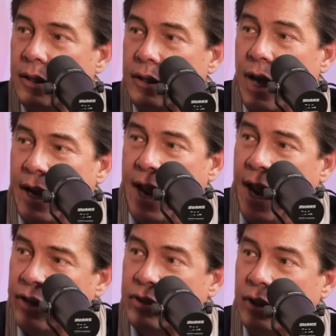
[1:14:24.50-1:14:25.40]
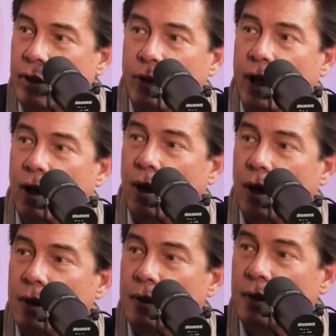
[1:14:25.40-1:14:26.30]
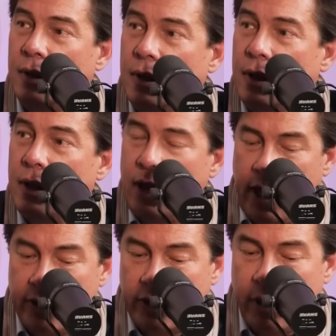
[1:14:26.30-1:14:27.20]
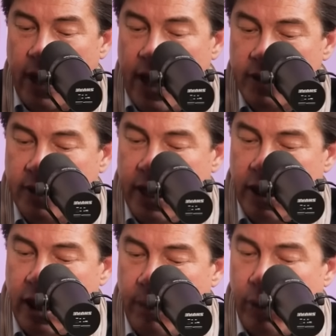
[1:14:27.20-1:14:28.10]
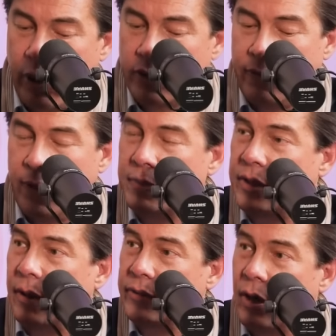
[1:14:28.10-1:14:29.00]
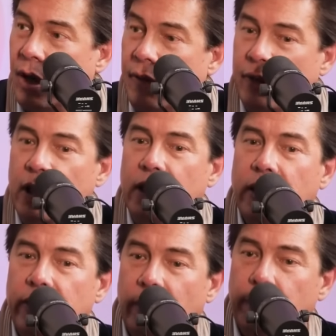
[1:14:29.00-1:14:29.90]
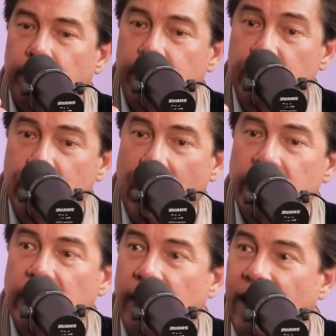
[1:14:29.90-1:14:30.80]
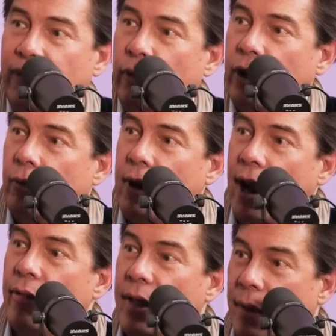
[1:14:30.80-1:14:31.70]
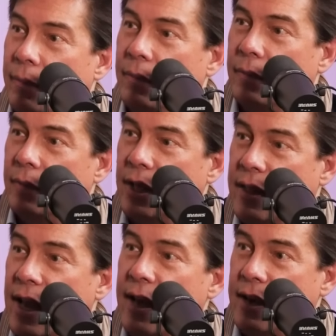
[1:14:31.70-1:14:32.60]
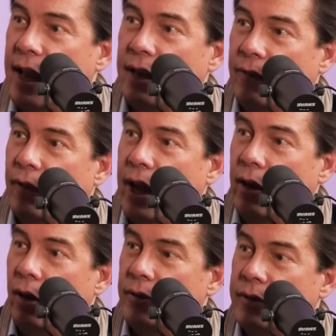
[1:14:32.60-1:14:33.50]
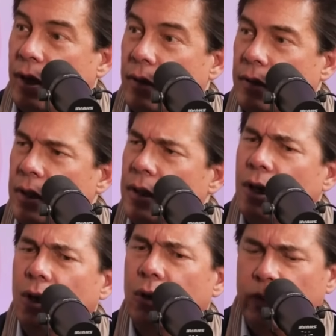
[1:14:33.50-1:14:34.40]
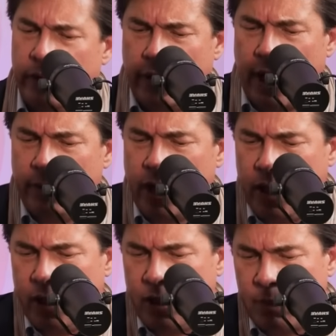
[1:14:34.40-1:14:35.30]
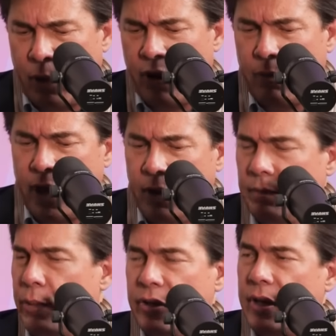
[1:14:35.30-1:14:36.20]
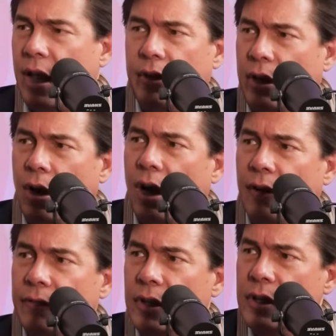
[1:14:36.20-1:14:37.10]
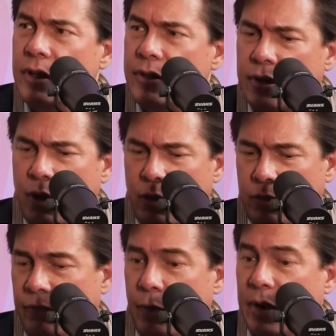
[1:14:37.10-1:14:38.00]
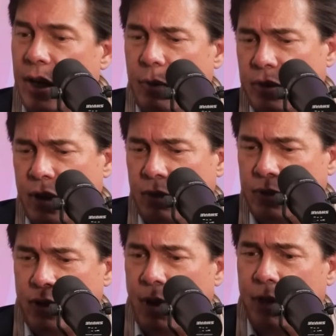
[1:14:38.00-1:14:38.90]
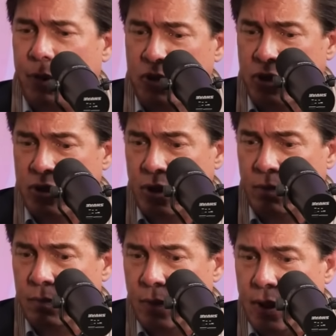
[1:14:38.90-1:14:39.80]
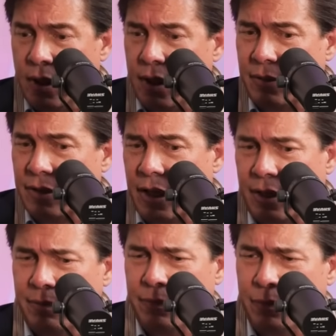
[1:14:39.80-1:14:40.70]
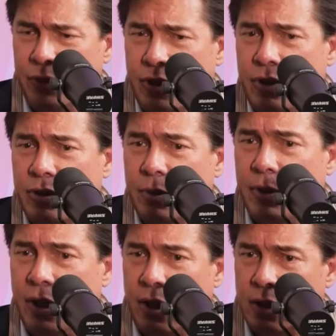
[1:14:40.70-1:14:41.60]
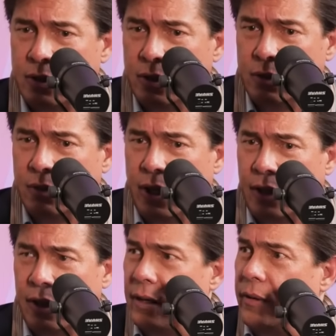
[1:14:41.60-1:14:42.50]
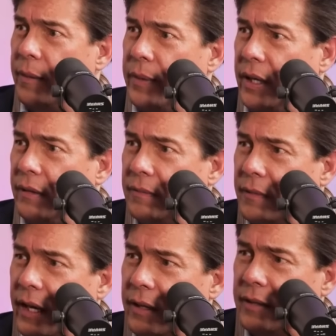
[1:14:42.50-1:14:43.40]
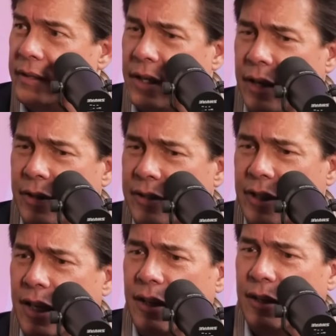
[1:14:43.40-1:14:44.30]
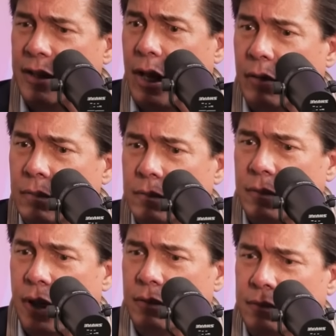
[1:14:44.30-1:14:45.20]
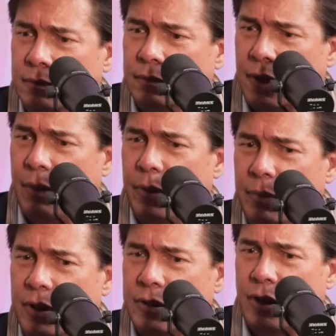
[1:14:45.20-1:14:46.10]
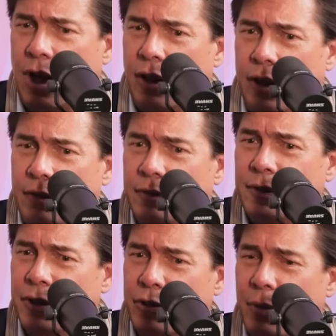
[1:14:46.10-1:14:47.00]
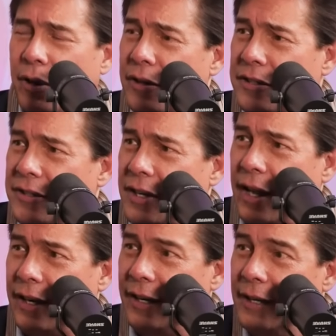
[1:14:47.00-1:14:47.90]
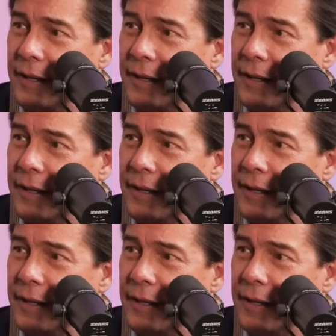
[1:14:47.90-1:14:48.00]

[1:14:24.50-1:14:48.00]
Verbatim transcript: not actually who they are. And so as they cut parts of themselves off, they're judging everyone around them in that negative light also. Oh, I'm cutting this part of my personality off. So for me, it was I stopped being a musician. And I was like, musicians are beatniks. And like, I don't want to be like this guy who doesn't get anything done, right? I'm going to be a solid contributor to society.